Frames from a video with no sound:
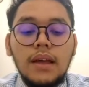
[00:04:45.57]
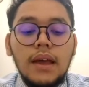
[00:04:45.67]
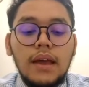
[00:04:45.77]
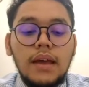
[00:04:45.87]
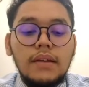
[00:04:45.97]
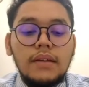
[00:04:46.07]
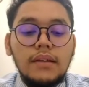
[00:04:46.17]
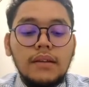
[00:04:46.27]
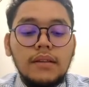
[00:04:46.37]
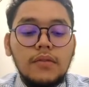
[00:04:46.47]
and
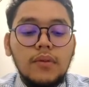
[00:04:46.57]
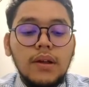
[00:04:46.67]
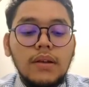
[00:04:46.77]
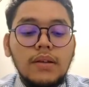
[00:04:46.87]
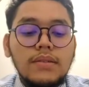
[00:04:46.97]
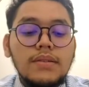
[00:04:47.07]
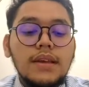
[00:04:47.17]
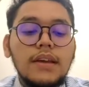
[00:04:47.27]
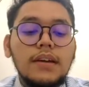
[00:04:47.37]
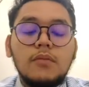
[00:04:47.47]
the third one,
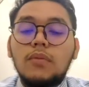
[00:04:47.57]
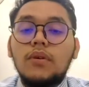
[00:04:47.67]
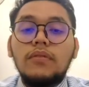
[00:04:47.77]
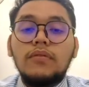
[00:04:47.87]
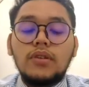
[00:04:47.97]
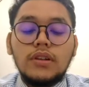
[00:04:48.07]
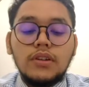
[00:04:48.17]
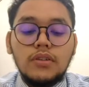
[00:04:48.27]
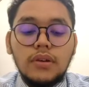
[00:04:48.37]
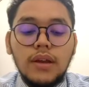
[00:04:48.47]
second moment for the
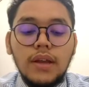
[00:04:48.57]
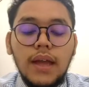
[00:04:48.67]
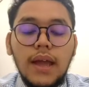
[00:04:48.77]
theory,